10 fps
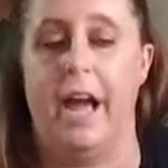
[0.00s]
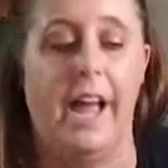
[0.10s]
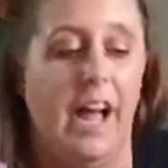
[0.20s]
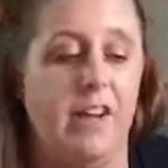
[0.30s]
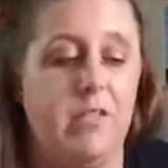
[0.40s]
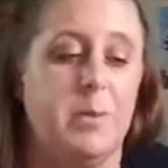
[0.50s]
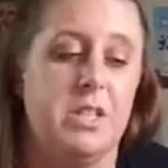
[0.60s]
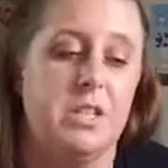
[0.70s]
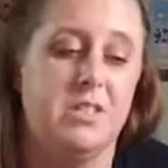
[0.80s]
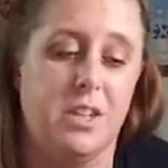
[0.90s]
I have a
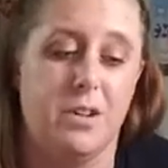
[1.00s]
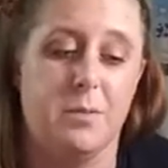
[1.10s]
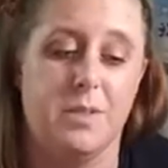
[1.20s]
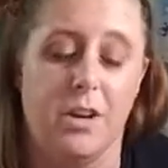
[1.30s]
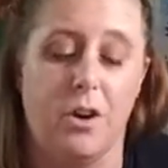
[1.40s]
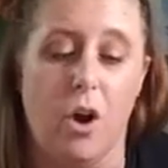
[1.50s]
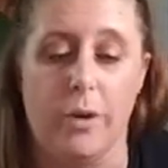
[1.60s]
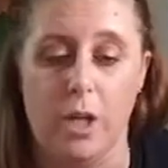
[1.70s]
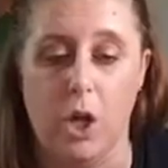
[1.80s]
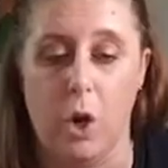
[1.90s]
bunch of serums that are
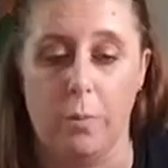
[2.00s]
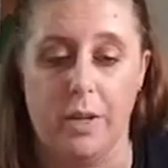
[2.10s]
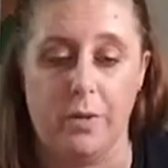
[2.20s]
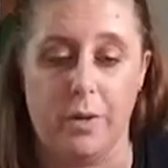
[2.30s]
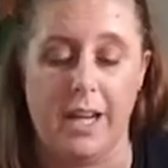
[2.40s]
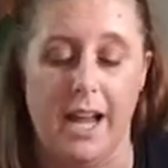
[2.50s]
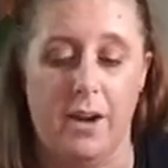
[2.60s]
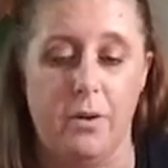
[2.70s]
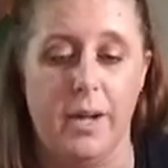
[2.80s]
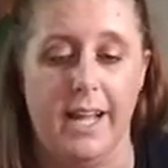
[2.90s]
already open right
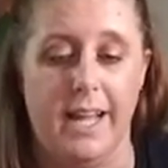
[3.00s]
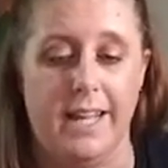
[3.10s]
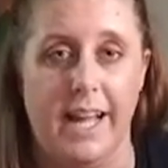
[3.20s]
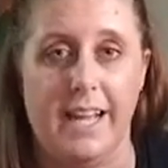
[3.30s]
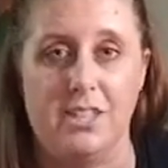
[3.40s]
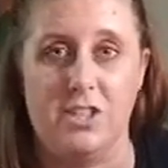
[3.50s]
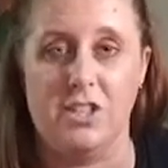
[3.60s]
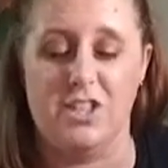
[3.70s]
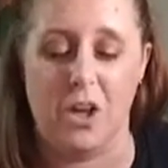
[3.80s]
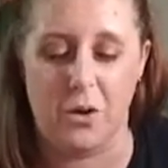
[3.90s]
now and I
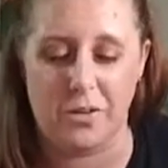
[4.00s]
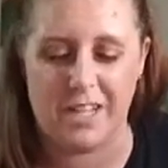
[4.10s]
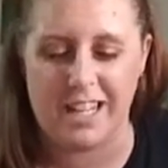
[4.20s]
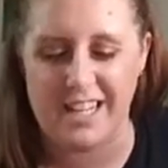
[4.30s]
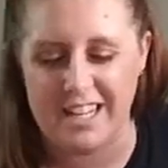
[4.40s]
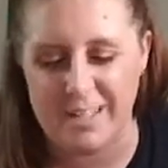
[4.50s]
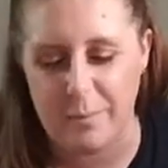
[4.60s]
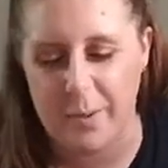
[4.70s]
don't need it,